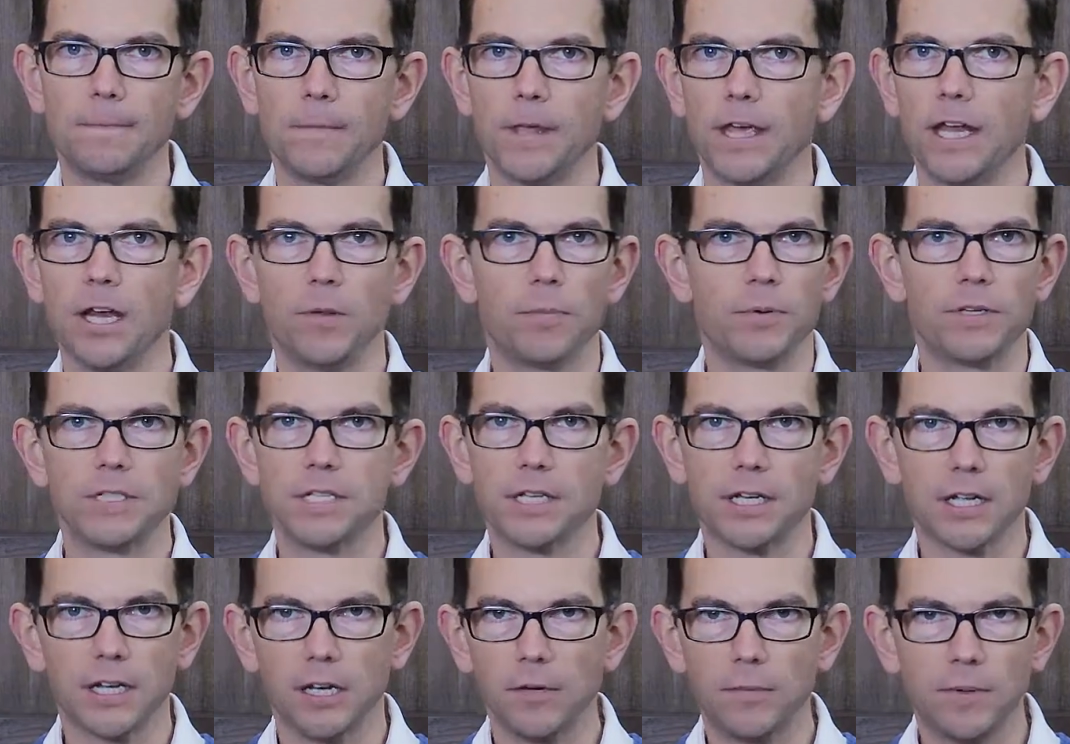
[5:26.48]
in a
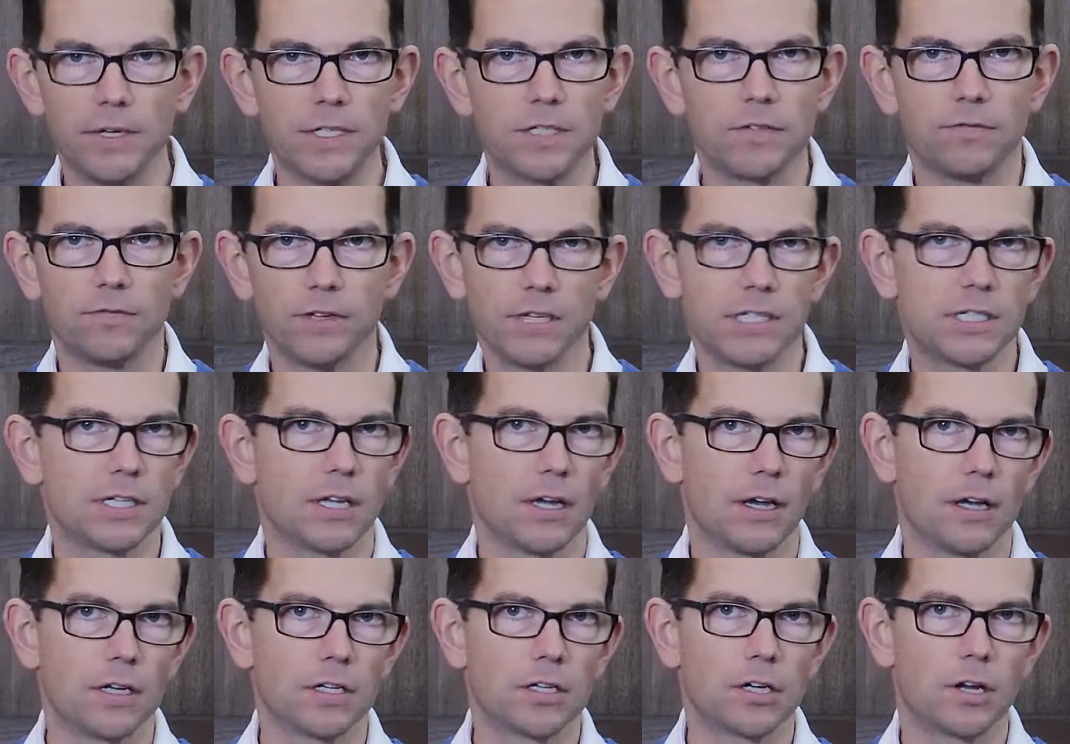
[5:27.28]
particular piece of
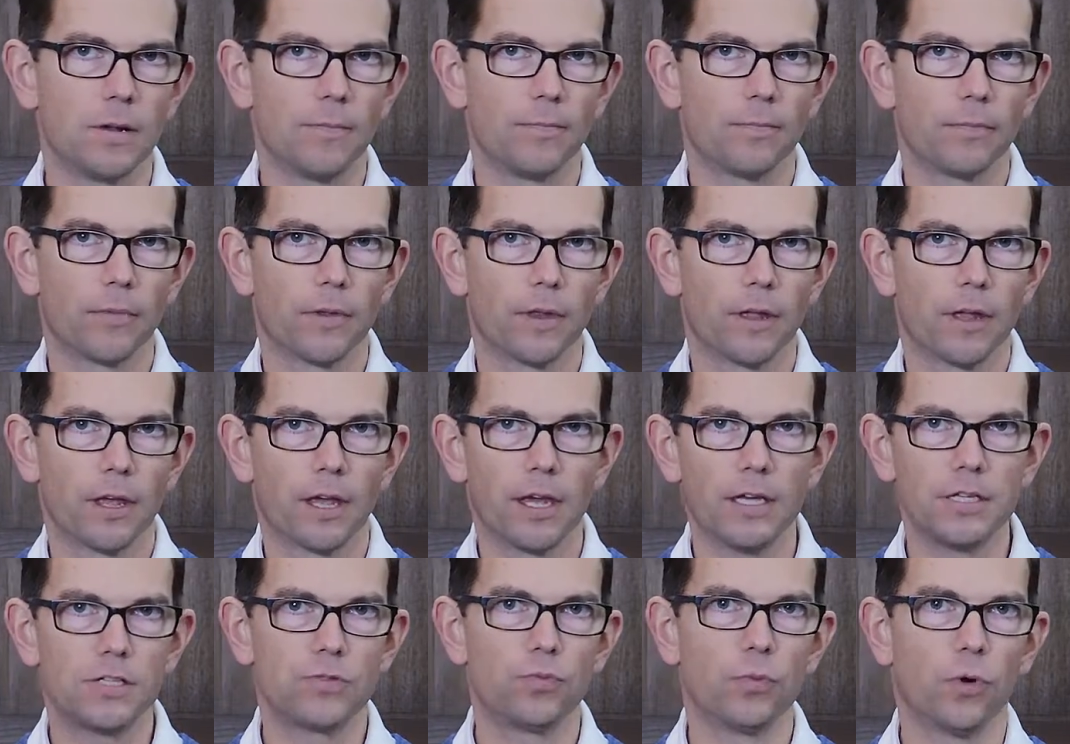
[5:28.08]
research
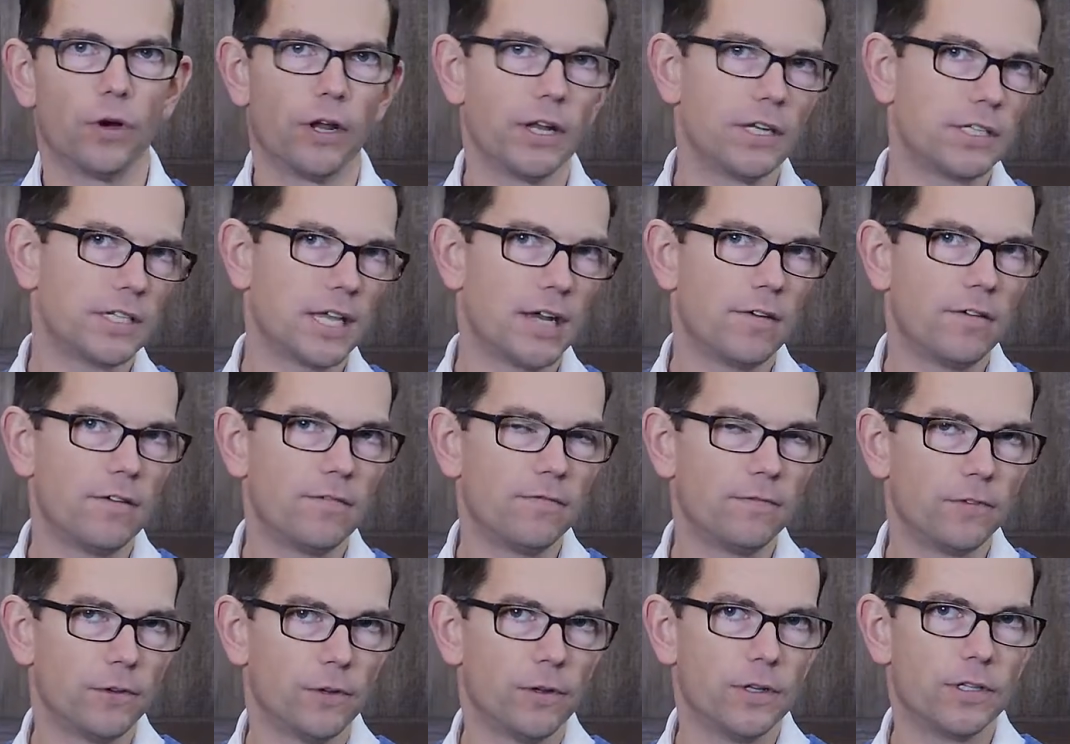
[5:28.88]
is what is their
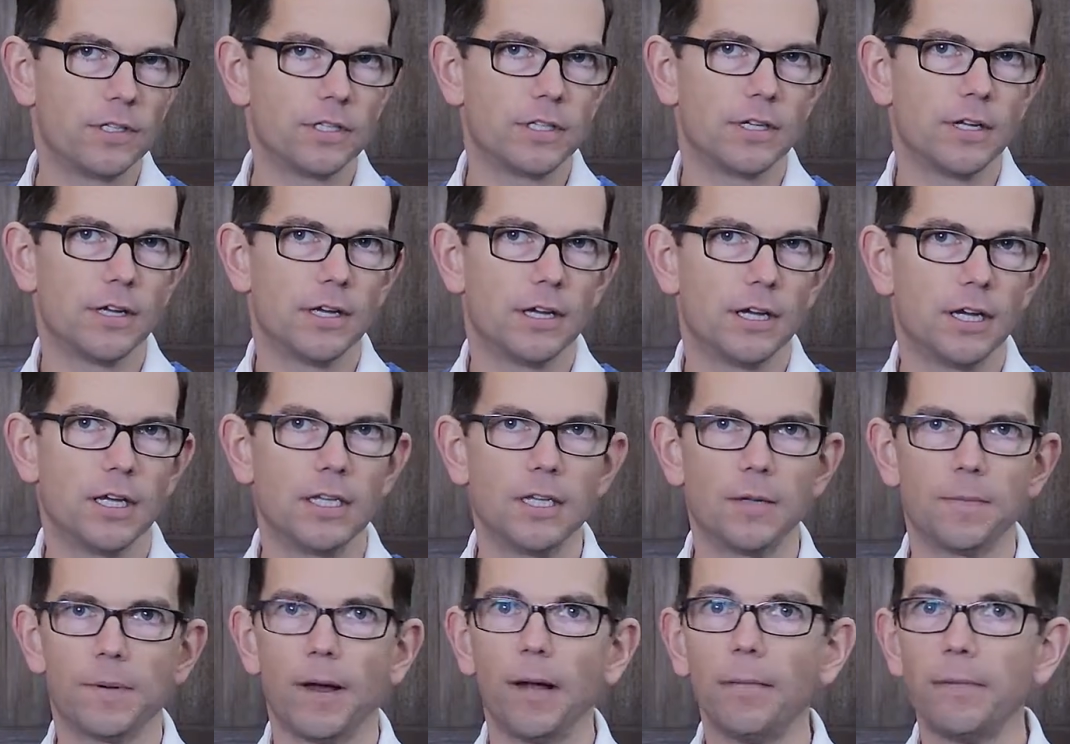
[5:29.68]
influence in
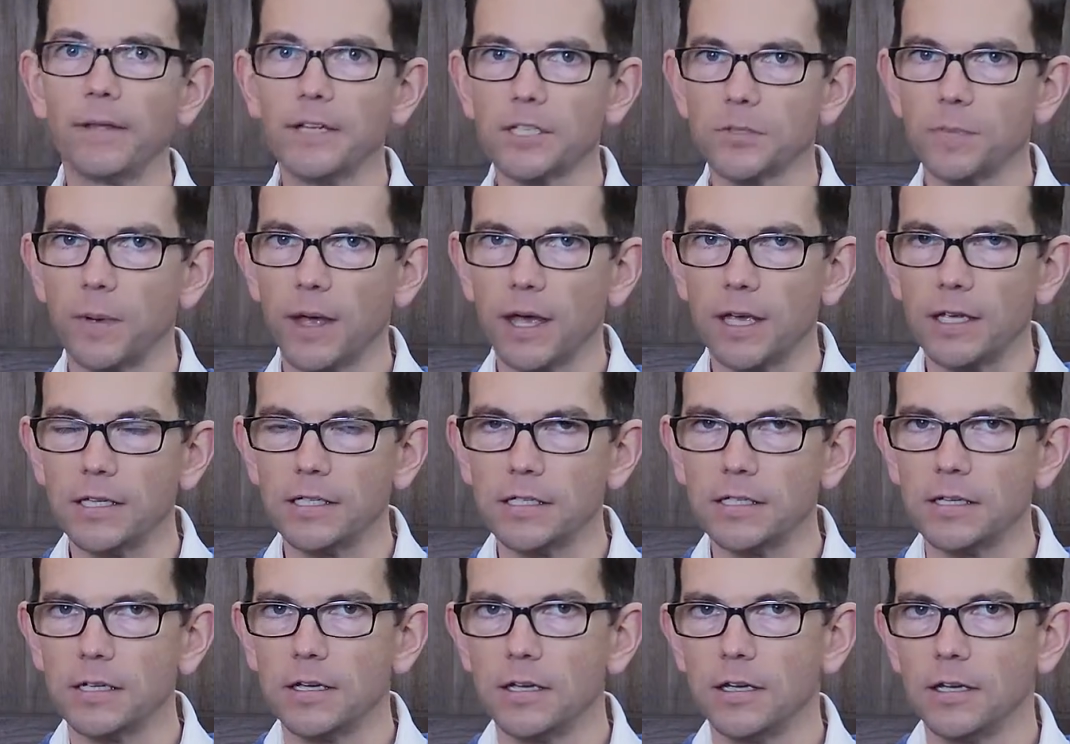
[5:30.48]
the public space.